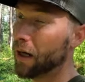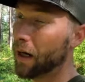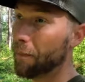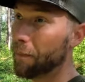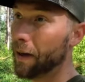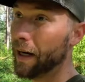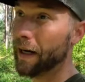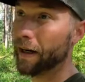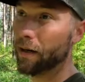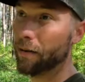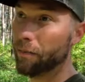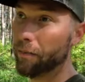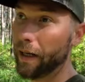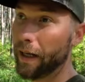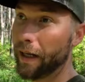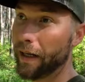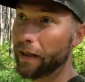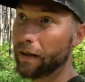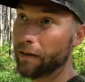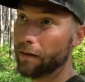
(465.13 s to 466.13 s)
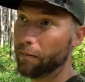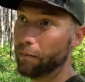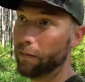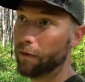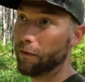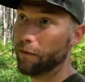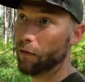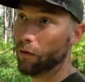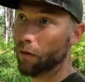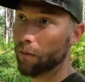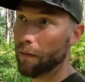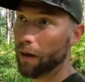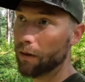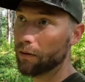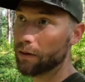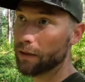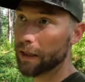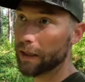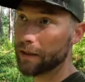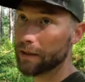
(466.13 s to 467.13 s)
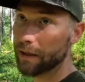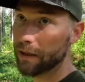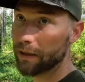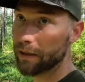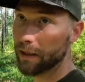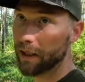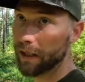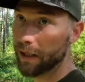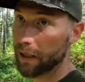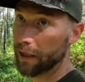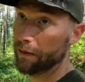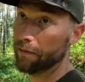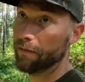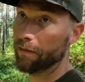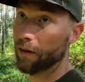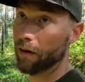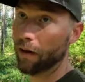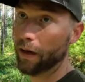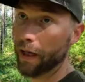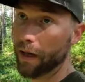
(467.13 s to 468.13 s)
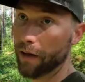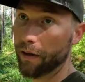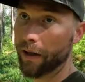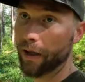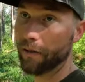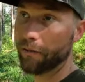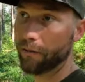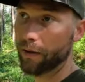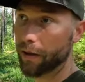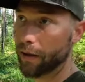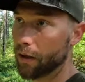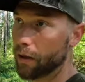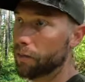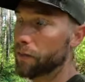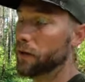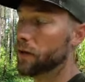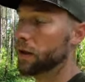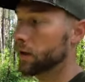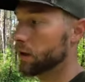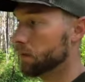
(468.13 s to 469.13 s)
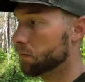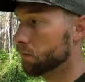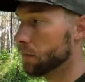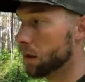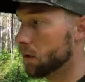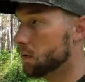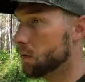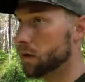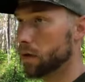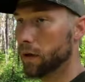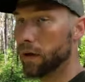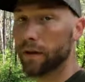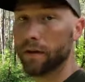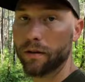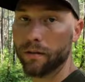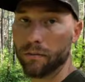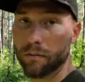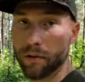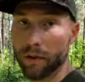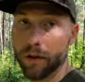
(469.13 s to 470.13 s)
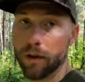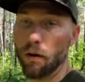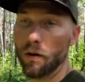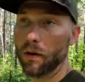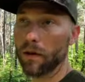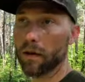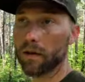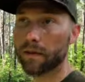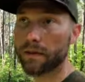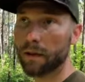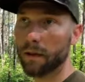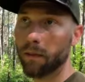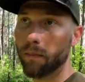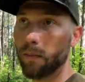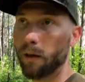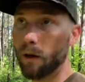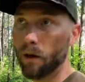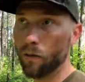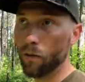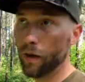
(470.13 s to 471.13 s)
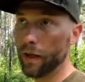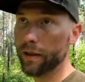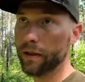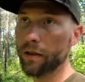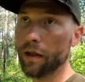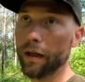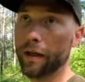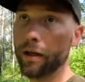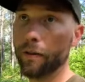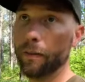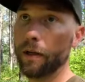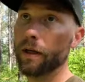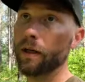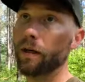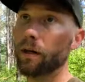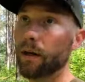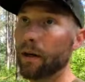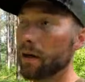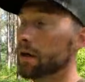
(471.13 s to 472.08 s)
I might come back before bow season and check it. If not, I'll definitely come in here and bow hunt regardless. So I'll probably wait till I come in here and